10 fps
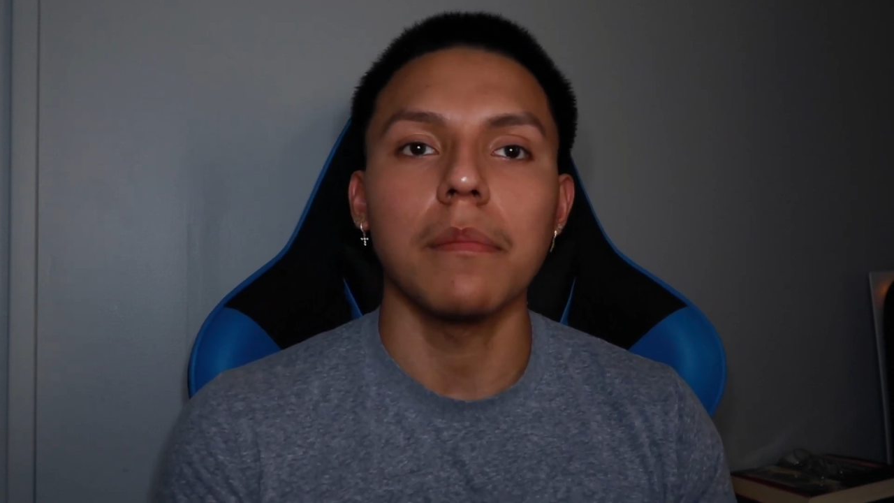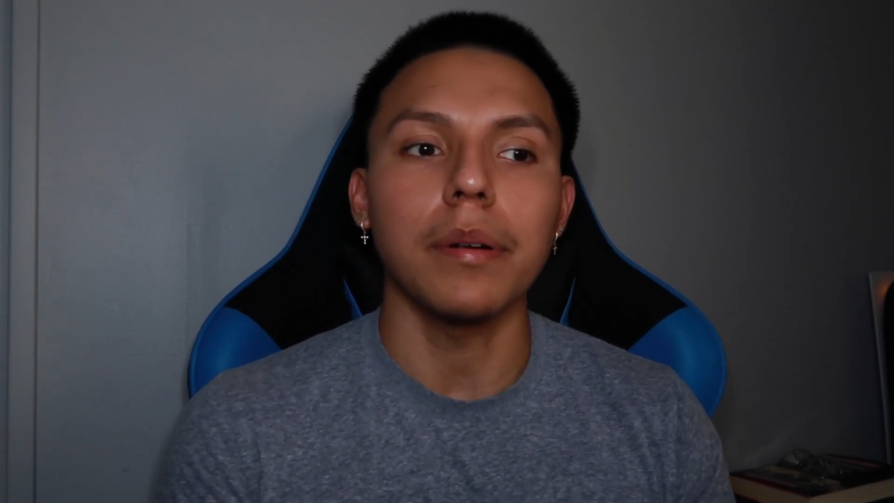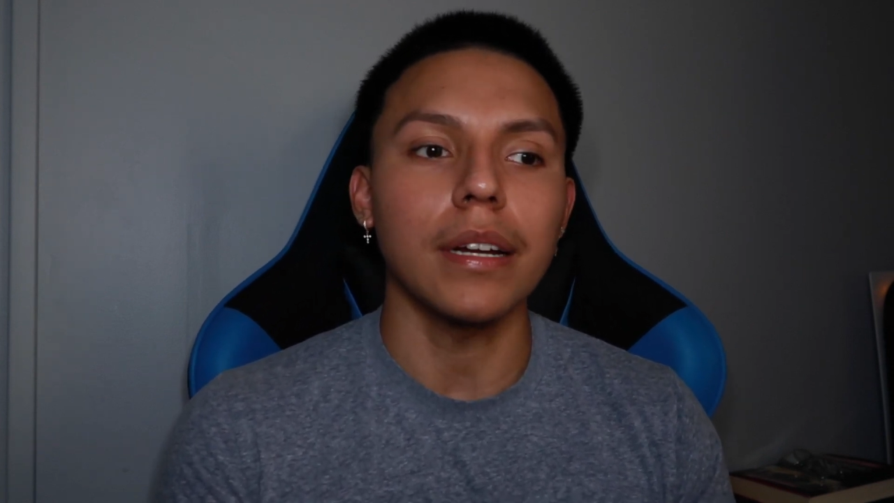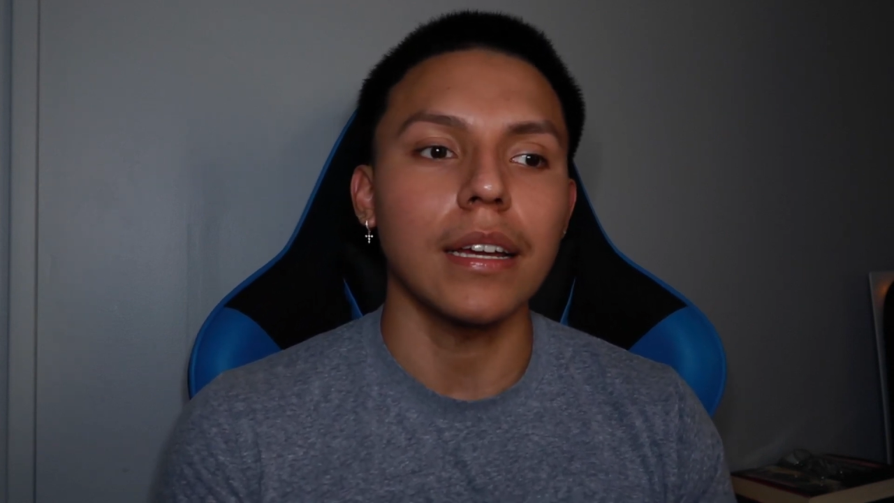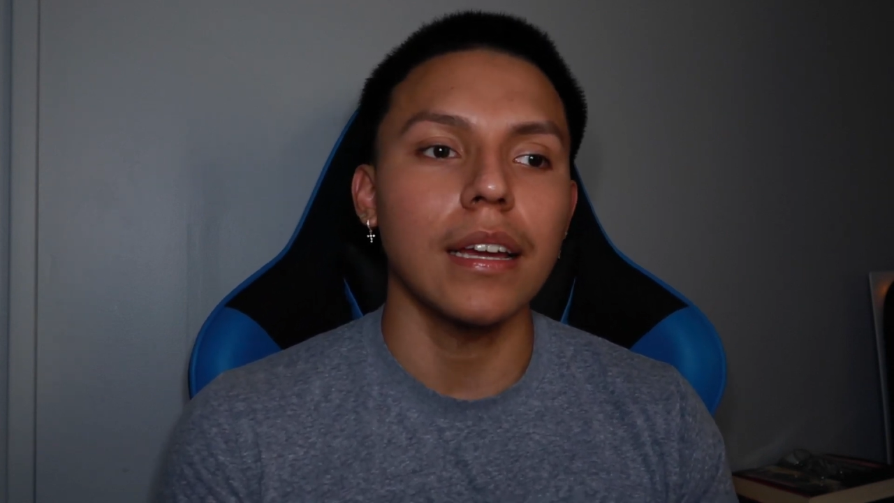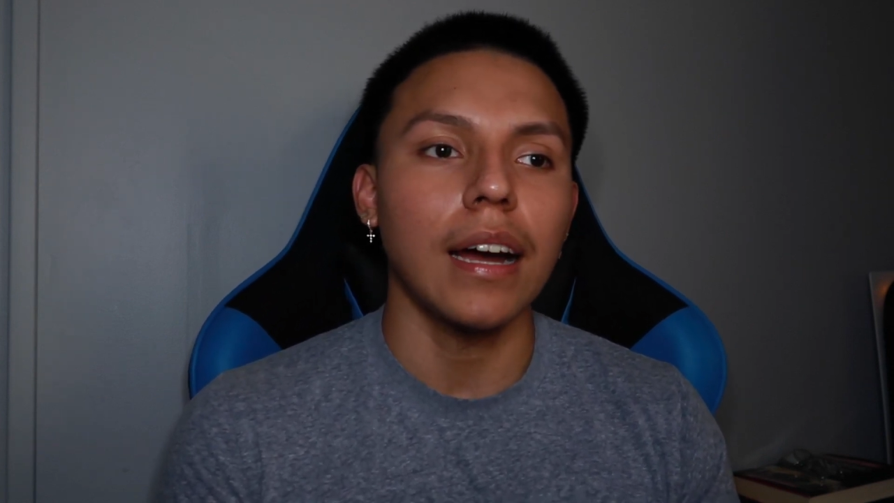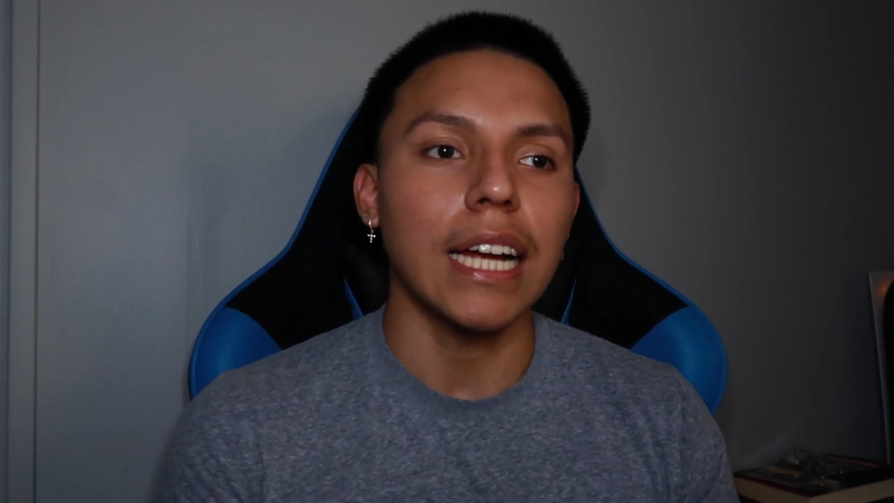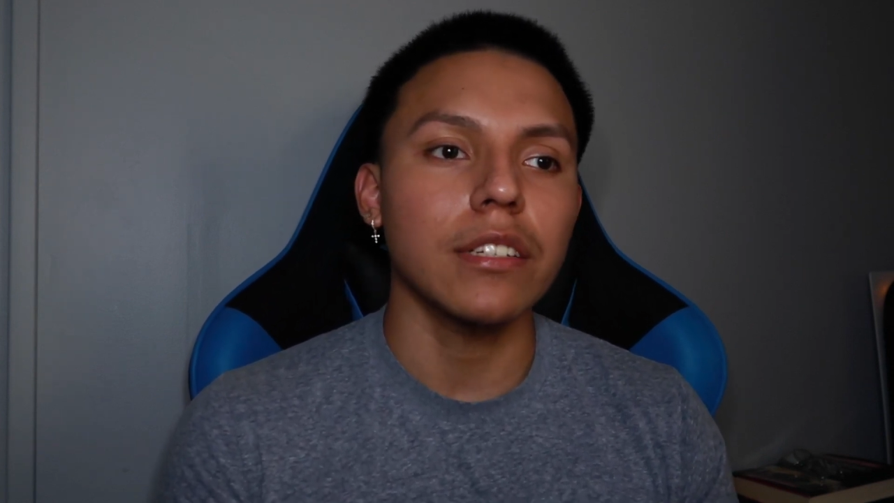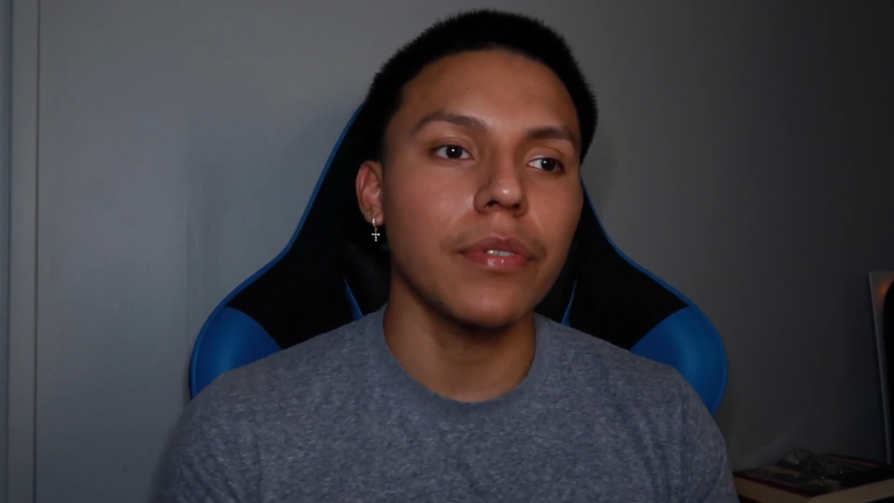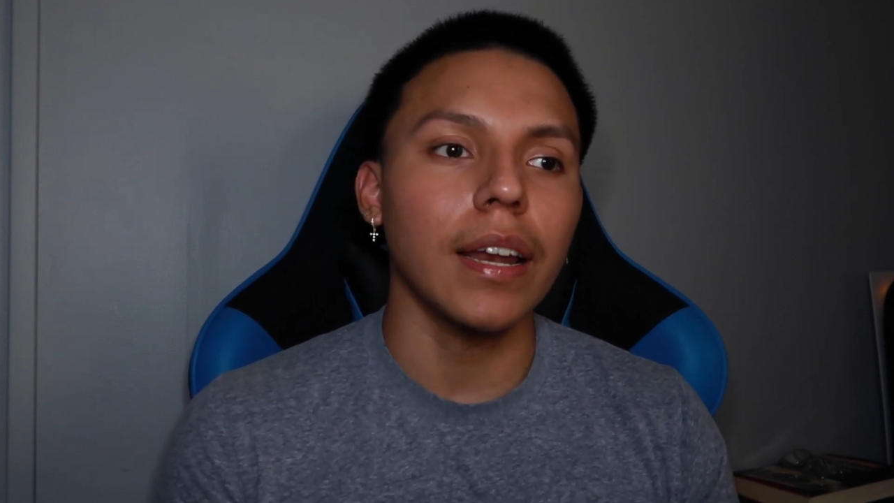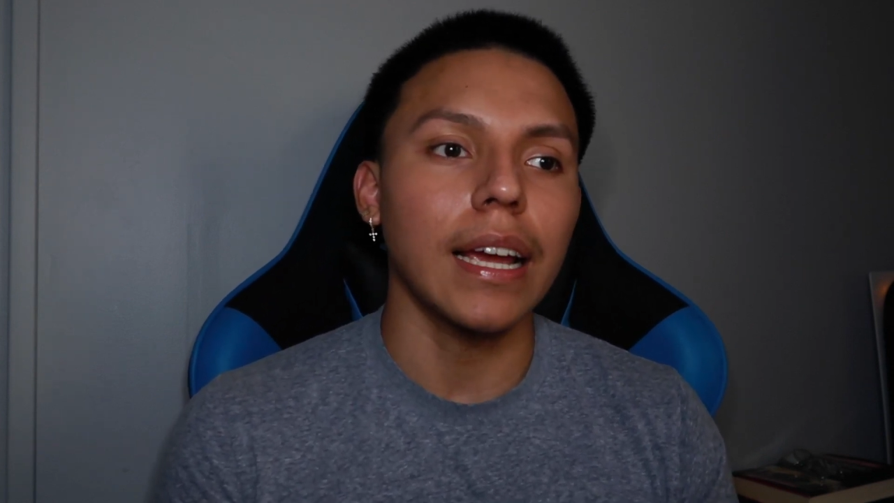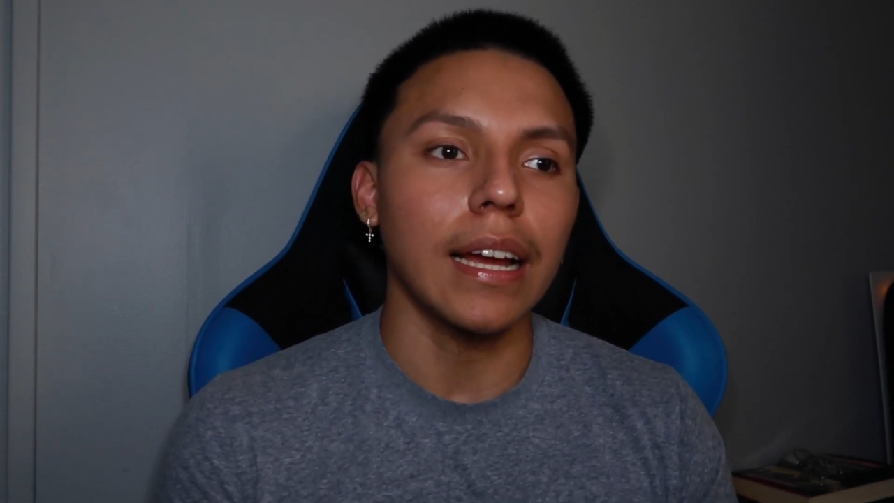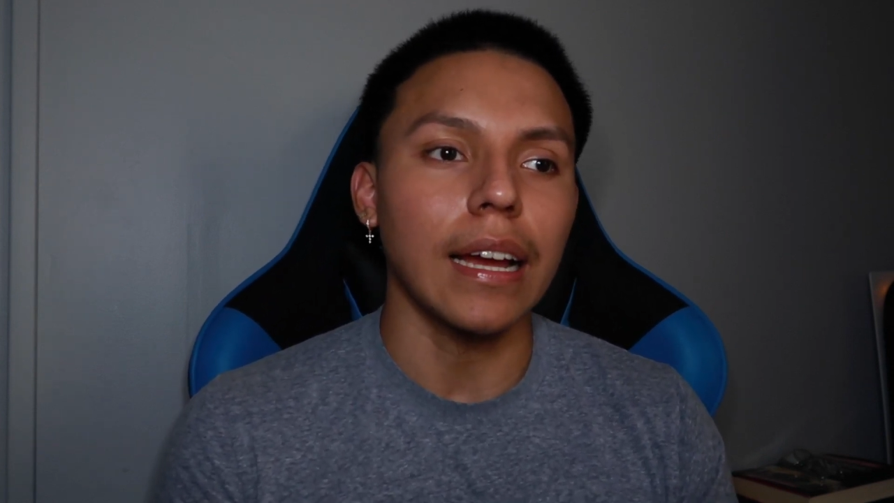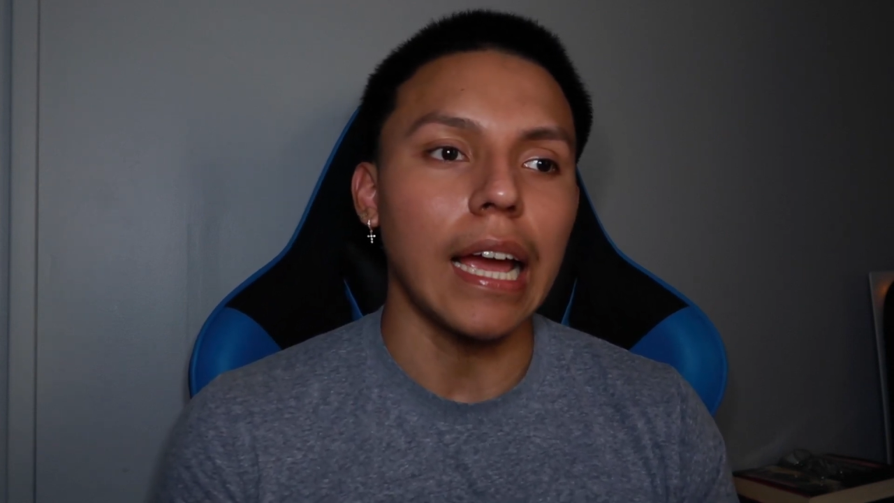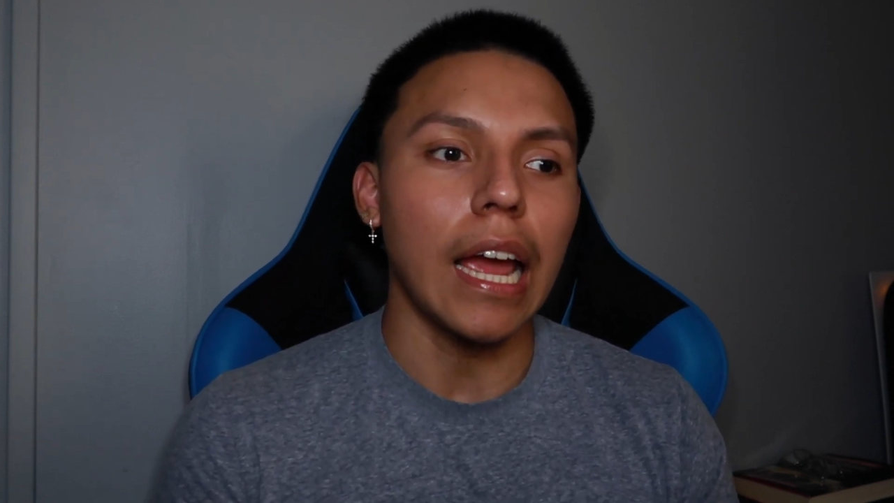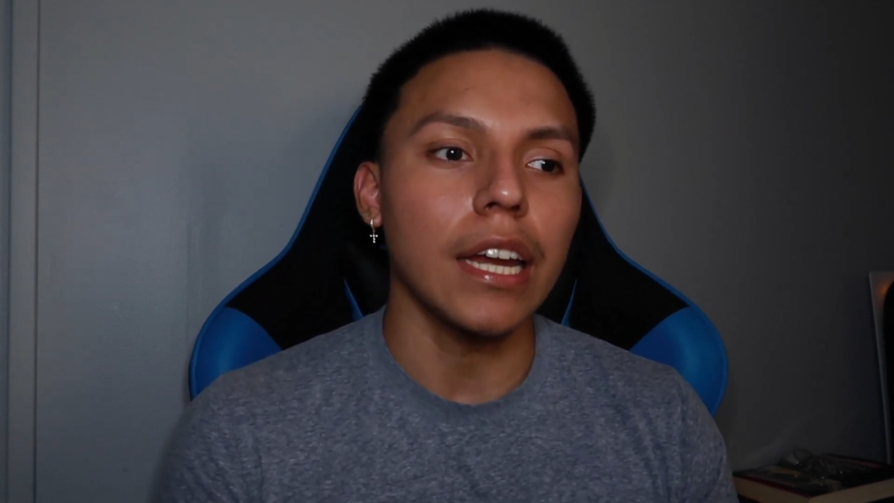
but I just feel like